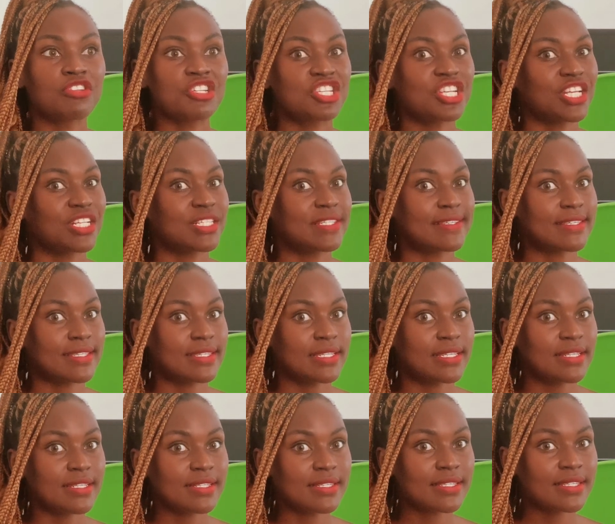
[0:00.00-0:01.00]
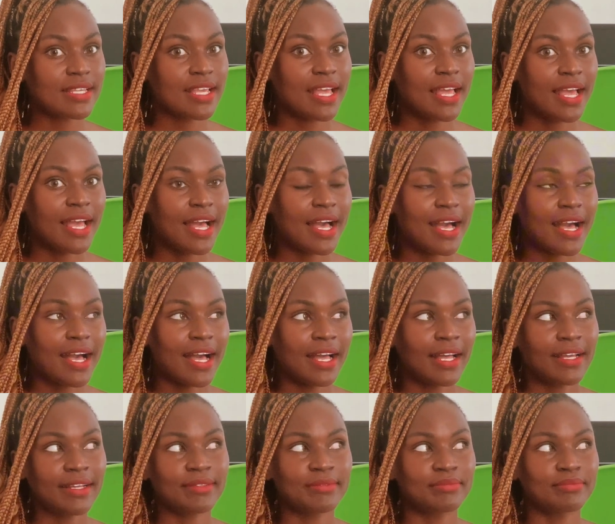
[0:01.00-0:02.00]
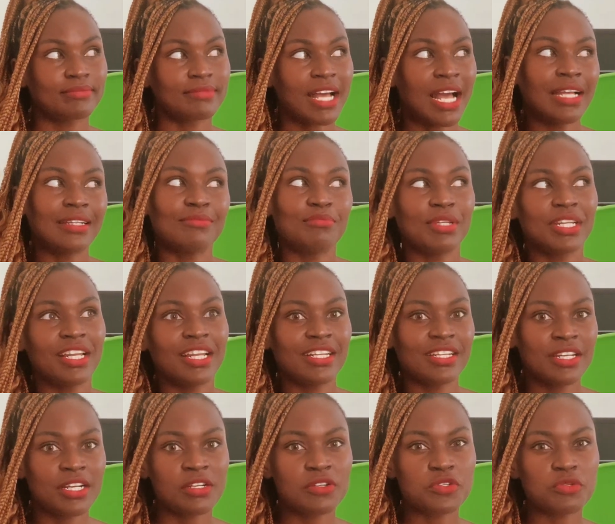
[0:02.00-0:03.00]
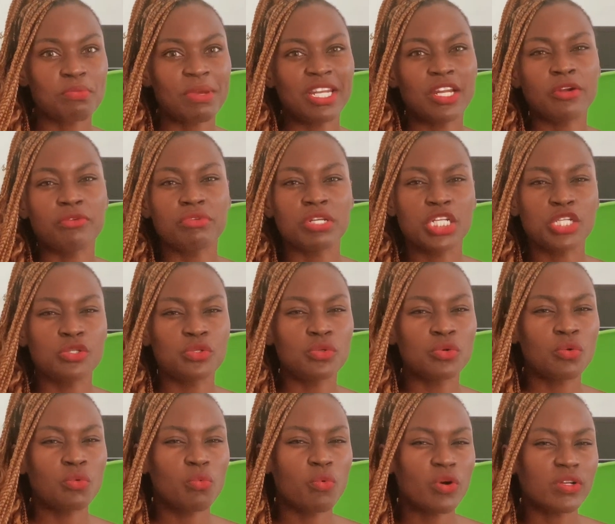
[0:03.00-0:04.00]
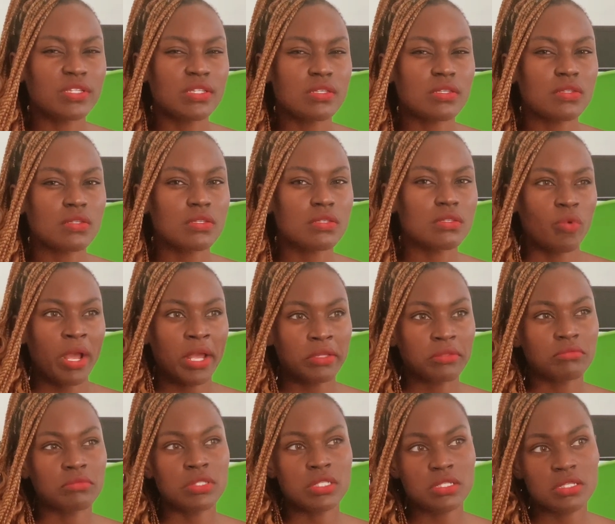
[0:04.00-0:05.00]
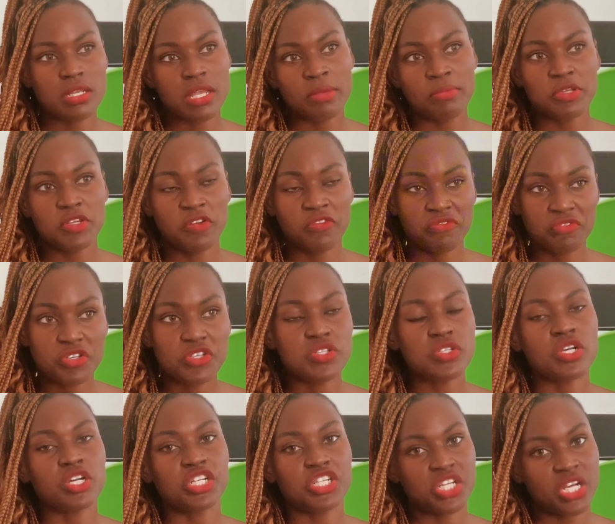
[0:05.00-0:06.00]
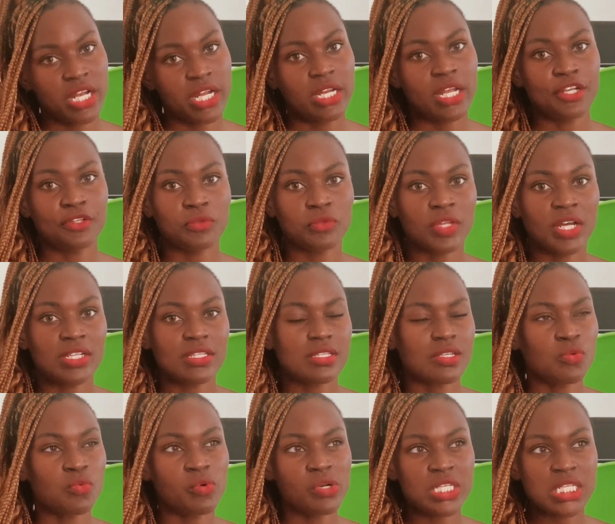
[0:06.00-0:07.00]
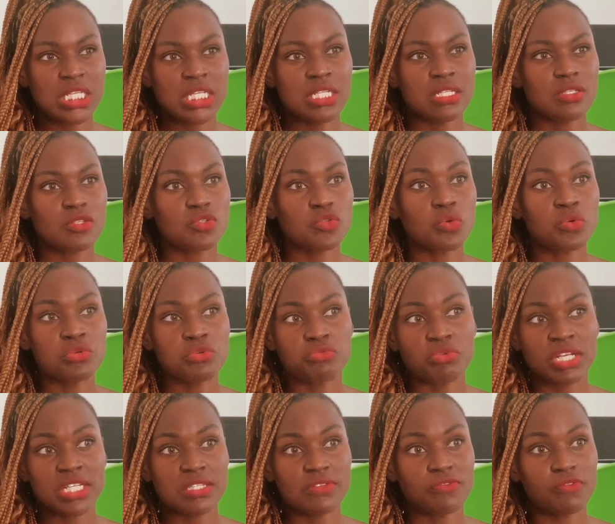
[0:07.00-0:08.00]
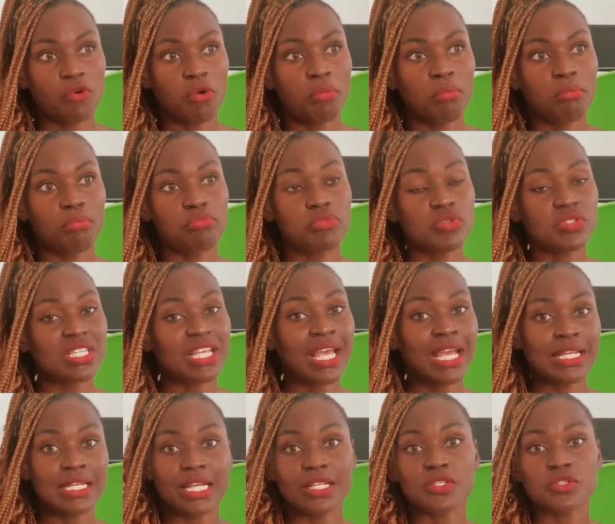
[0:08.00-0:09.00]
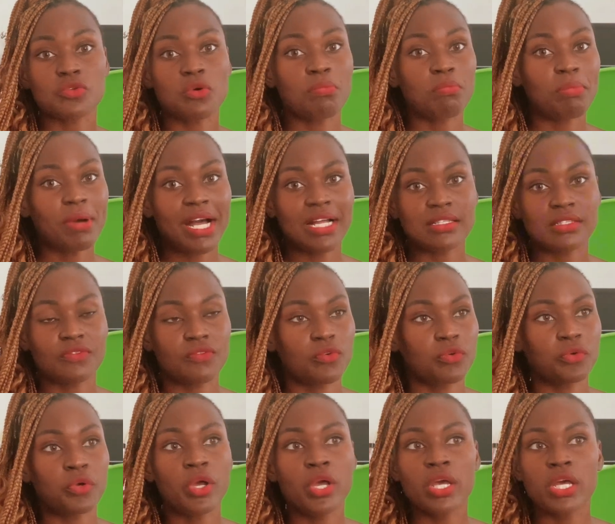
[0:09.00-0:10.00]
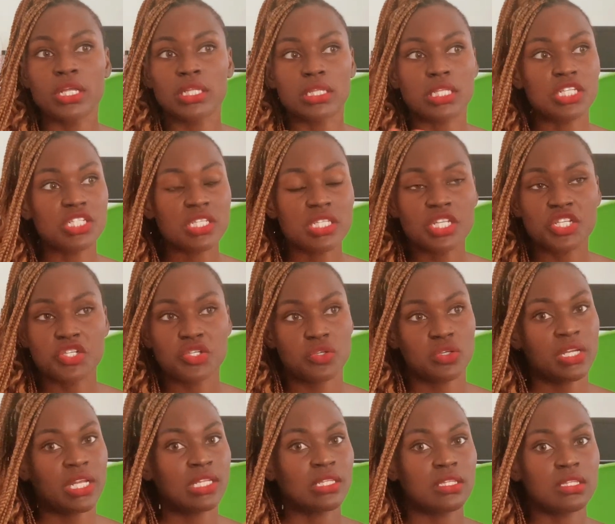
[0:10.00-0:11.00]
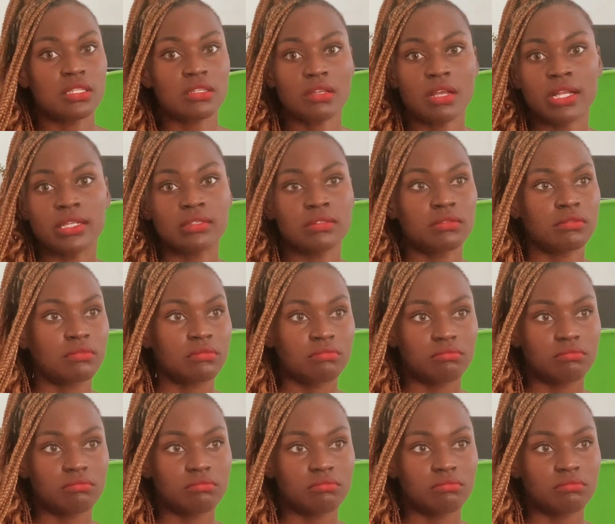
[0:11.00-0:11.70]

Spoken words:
Gen Zs and millennials may not really know what's. I did a bit of research, and I know that it wasn't so great from both ends at some parts for this nation and